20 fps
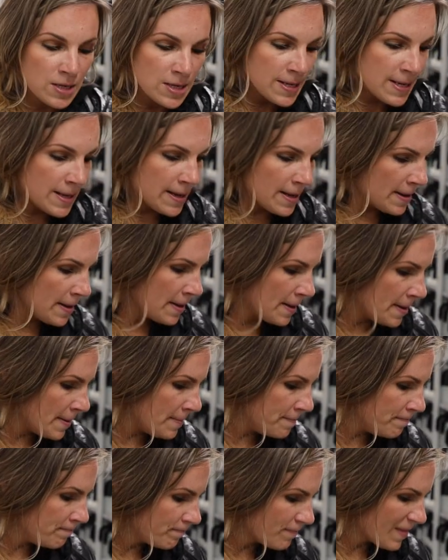Um,
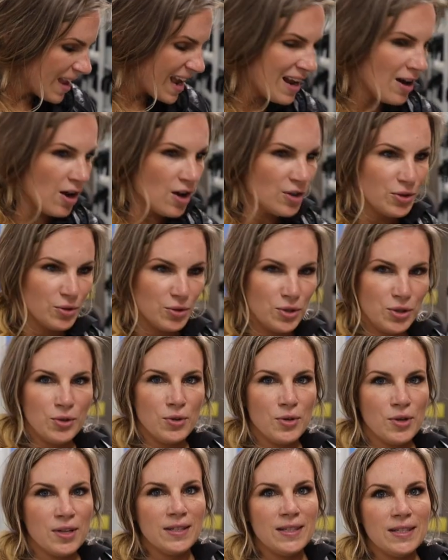and also too, you
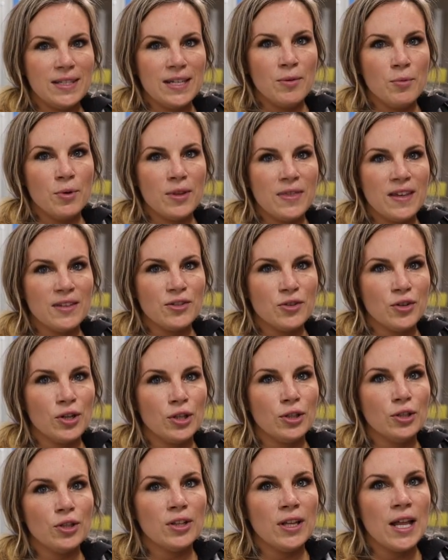can see what things are gonna
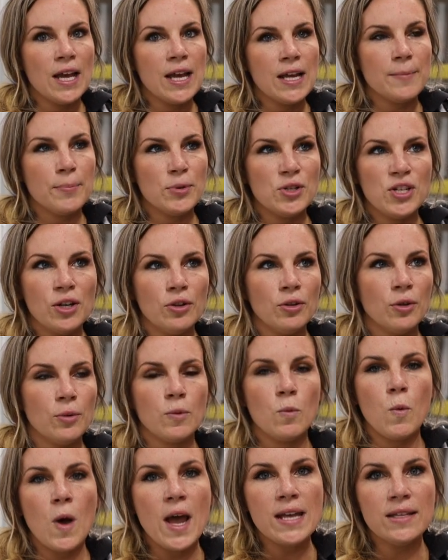look like, particularly with
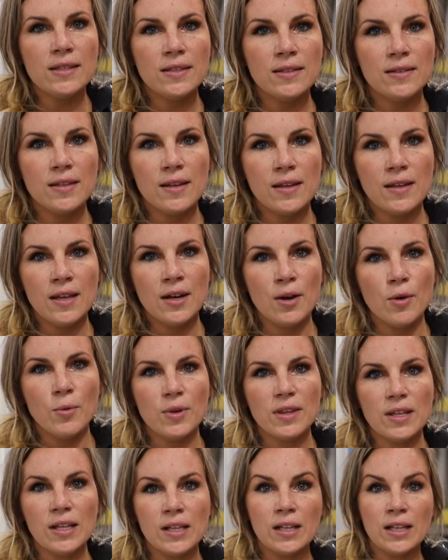whites, you know, with
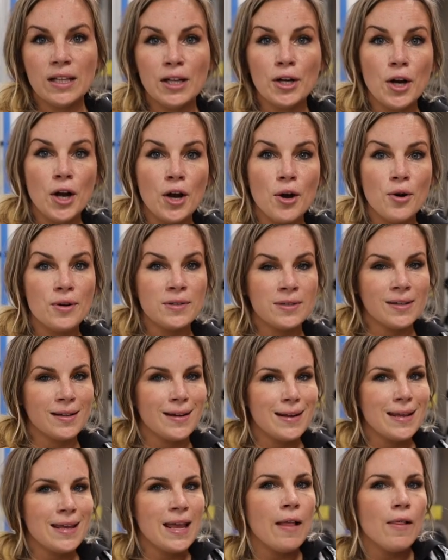clear coat, is it gonna
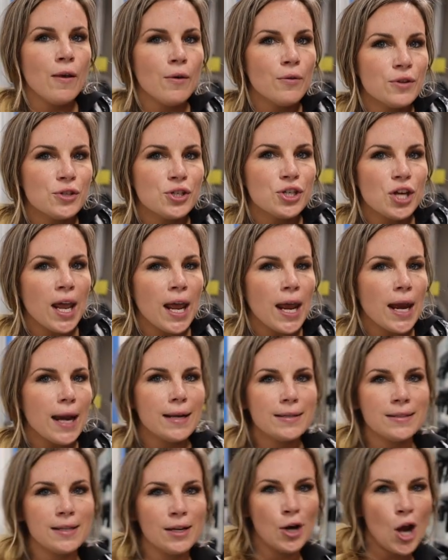yellow the shade? Is
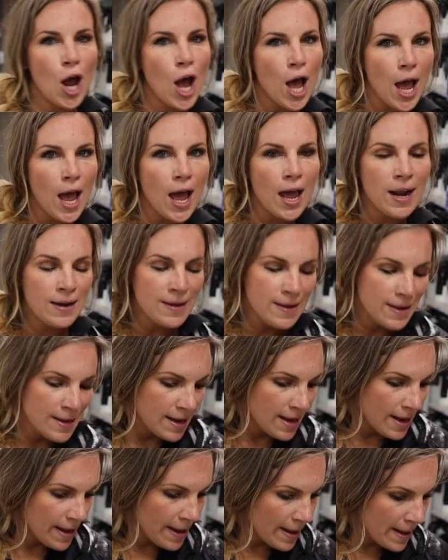it not?
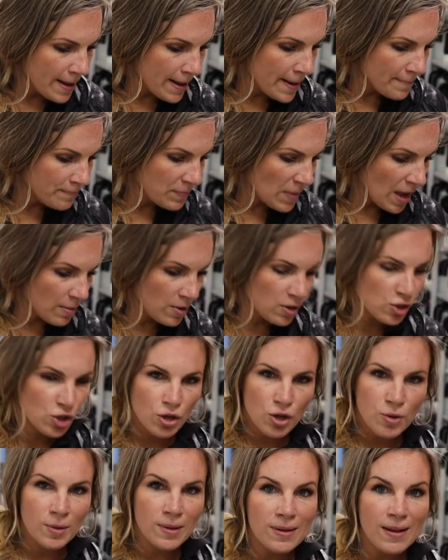Um, I'm gonna show you
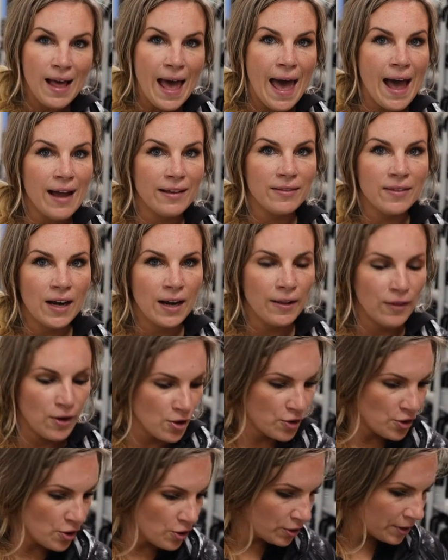a little hack that I learned
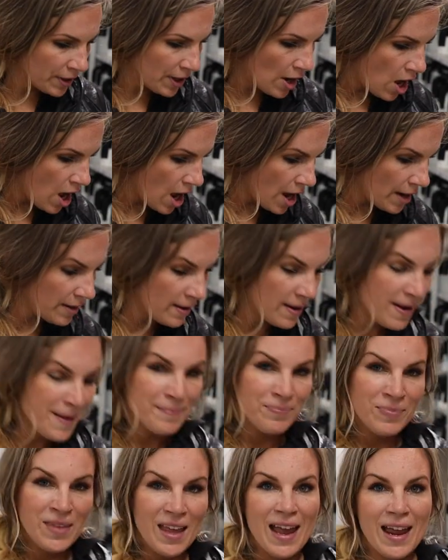early on
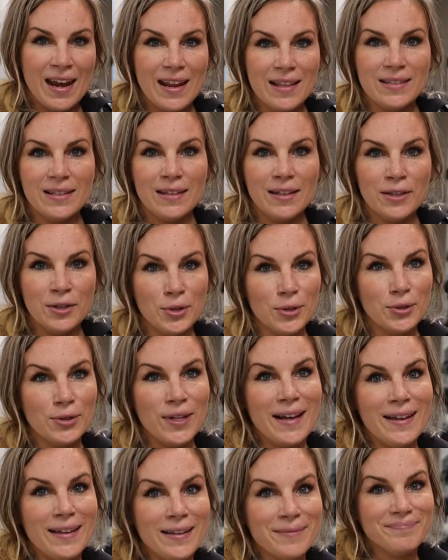and it's a little like,
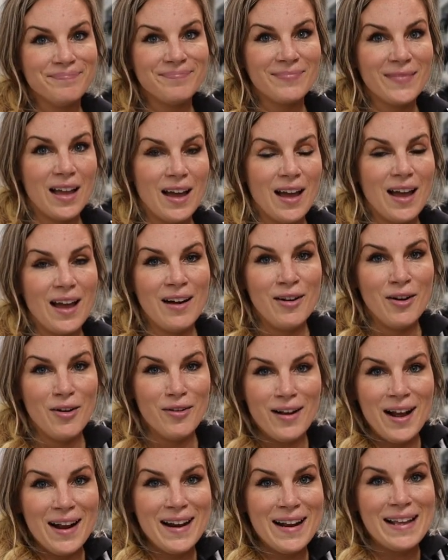I don't know,
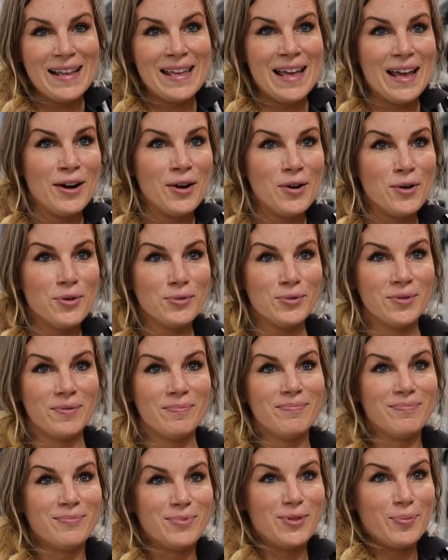kind of ghetto
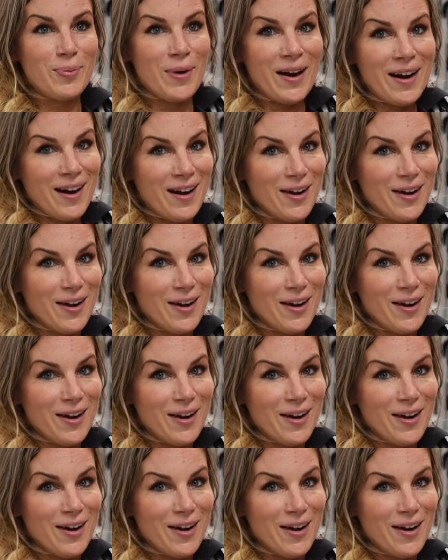spray card